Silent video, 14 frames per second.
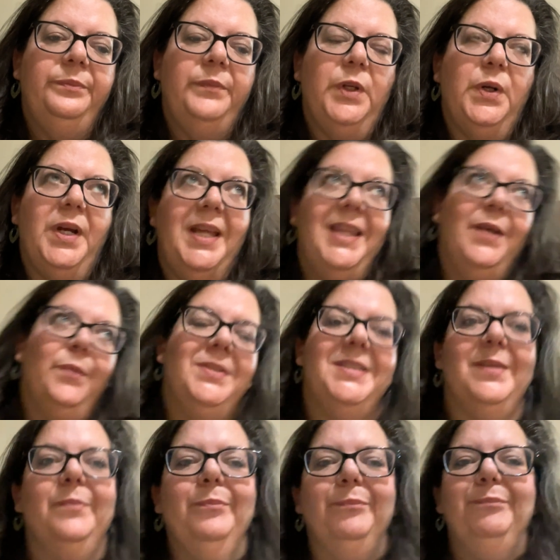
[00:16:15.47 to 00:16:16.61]
Okay, there was
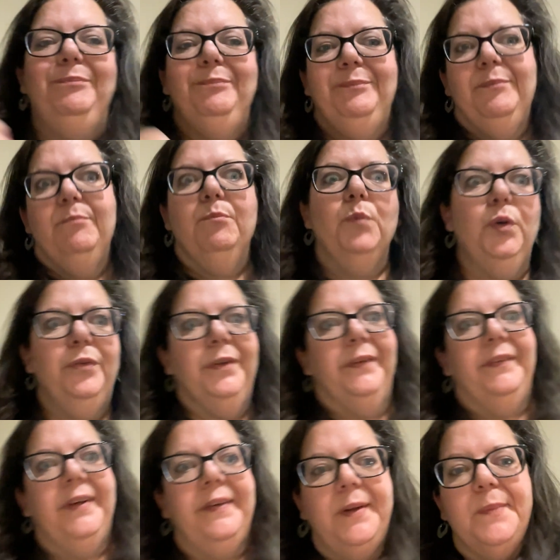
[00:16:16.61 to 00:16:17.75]
some moving
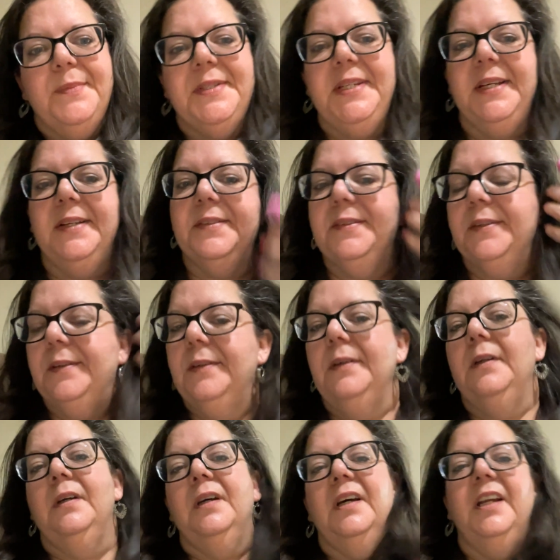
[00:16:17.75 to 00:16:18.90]
around upstairs.
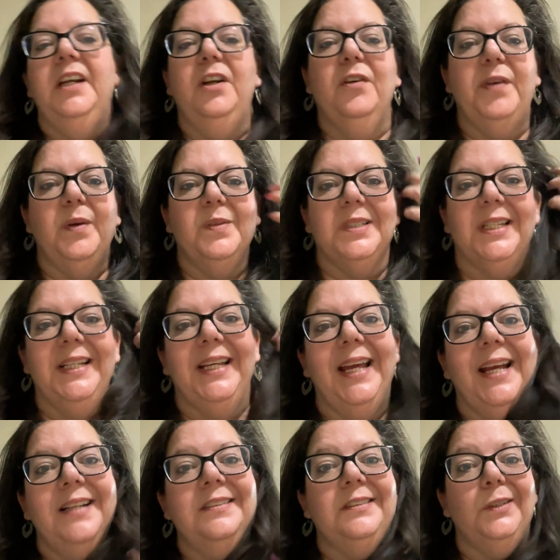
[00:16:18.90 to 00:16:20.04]
I didn't know if I was going to get
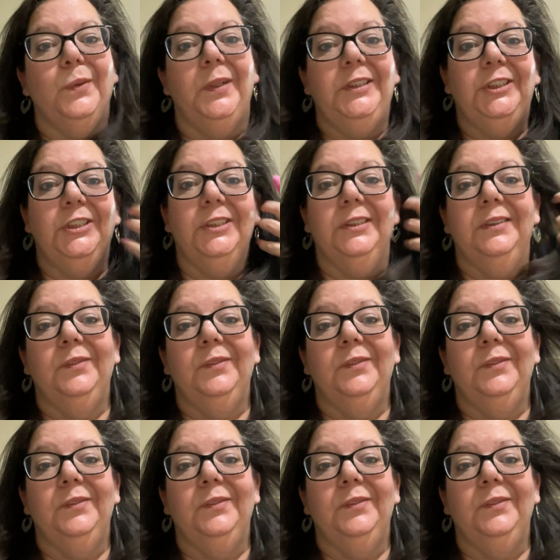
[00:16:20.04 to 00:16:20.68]
asked a question.